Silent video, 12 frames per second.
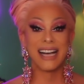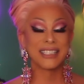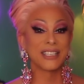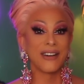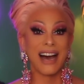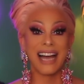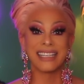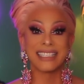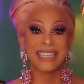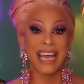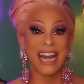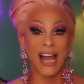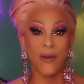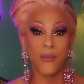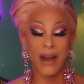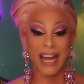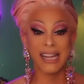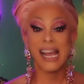So I just cannot
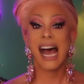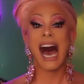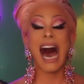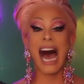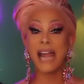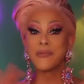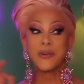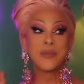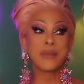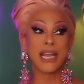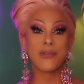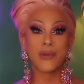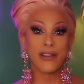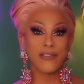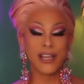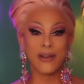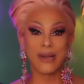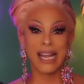wait. I will be
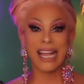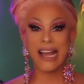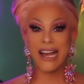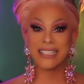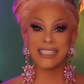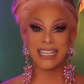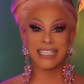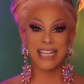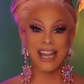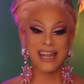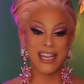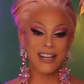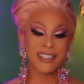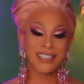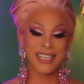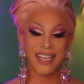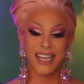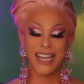reviewing season
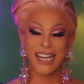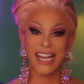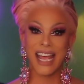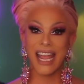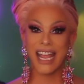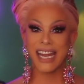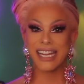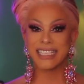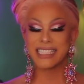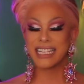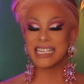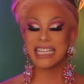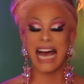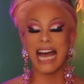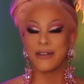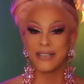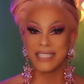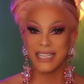13 in its
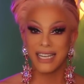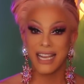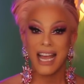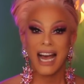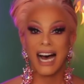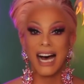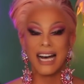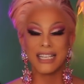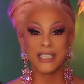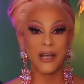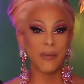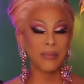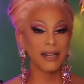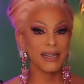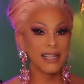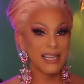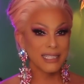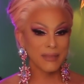entirety. So
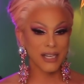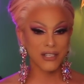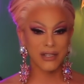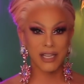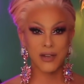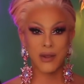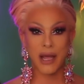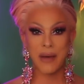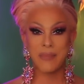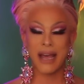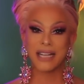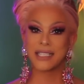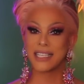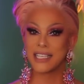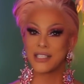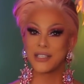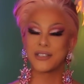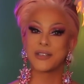please make sure that you come back to
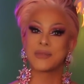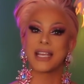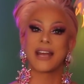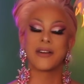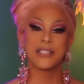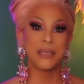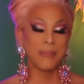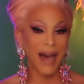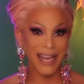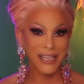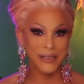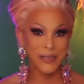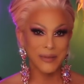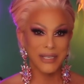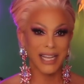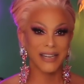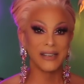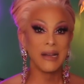this YouTube channel, to my YouTube
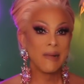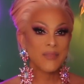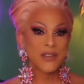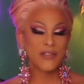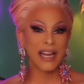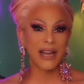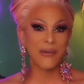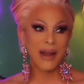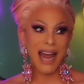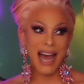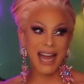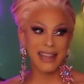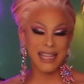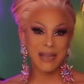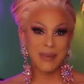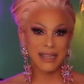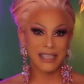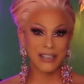channel, to find out what I think
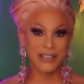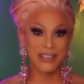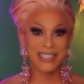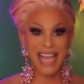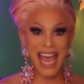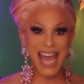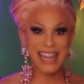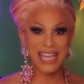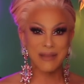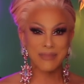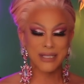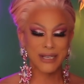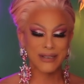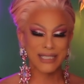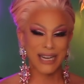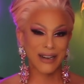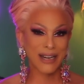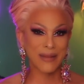about the girls and the episodes
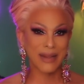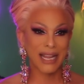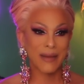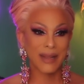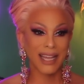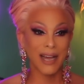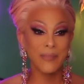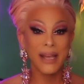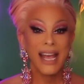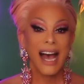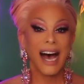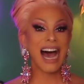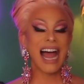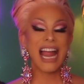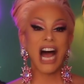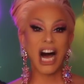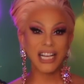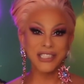that are going to be coming up. I
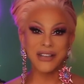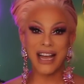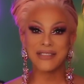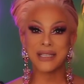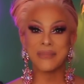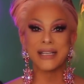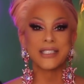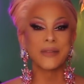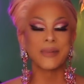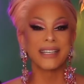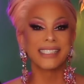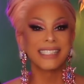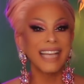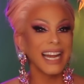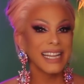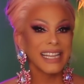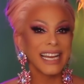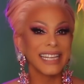also have something super
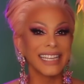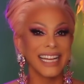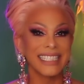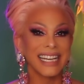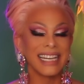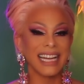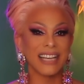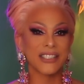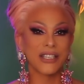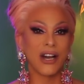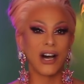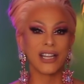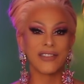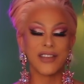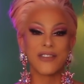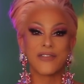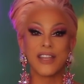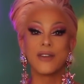exciting that I'd like to announce to all of
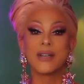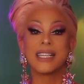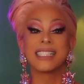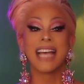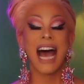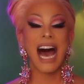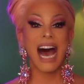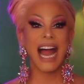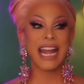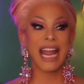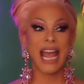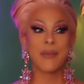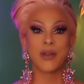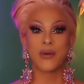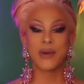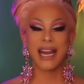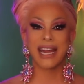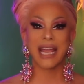you viewers. I am
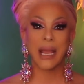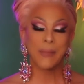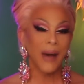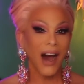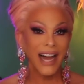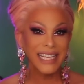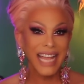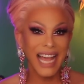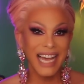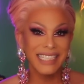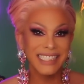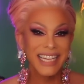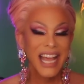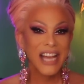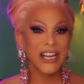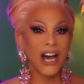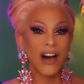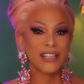creating a podcast
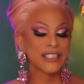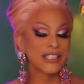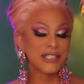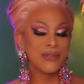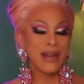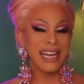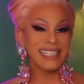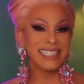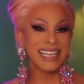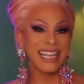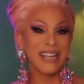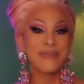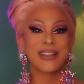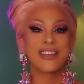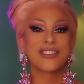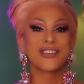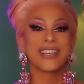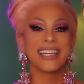called Sweet Tea with
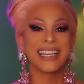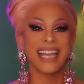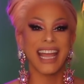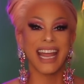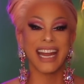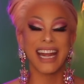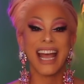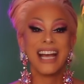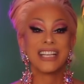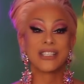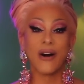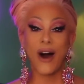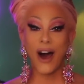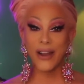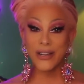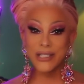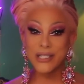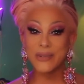Shuga Cain. So all
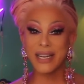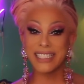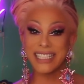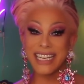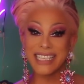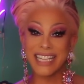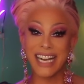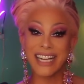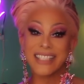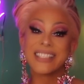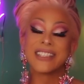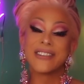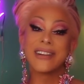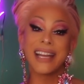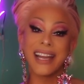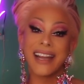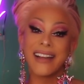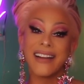those sweet teas that I used to do
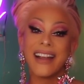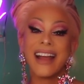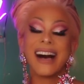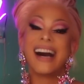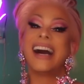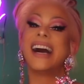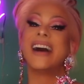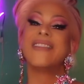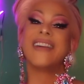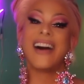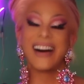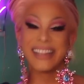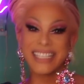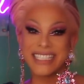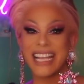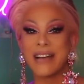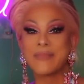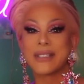here on this
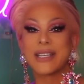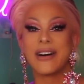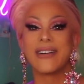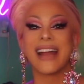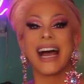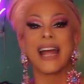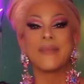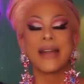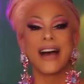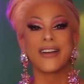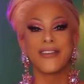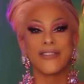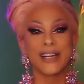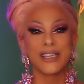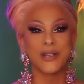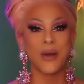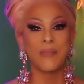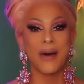episode, I am now converting
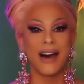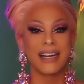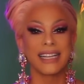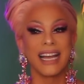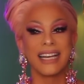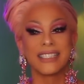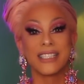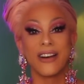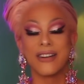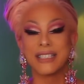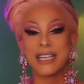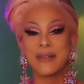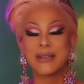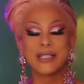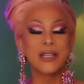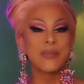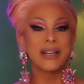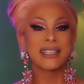to a podcast. So it's going to be
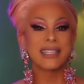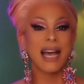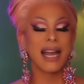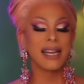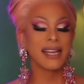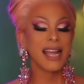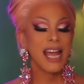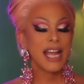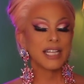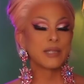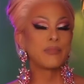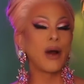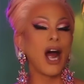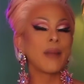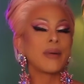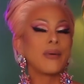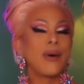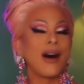super exciting. It's
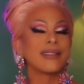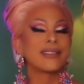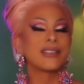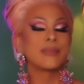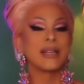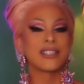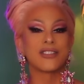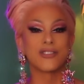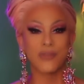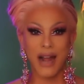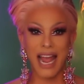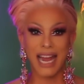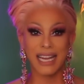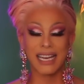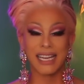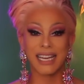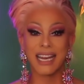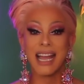Barbara Walters meets drag,
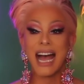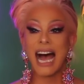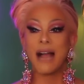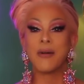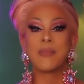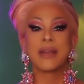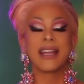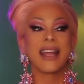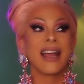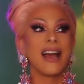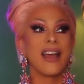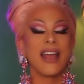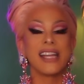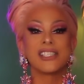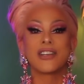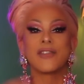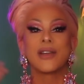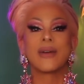honey. I will be
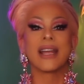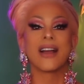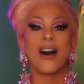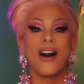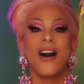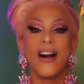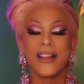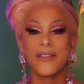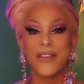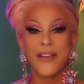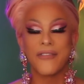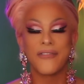interviewing all of your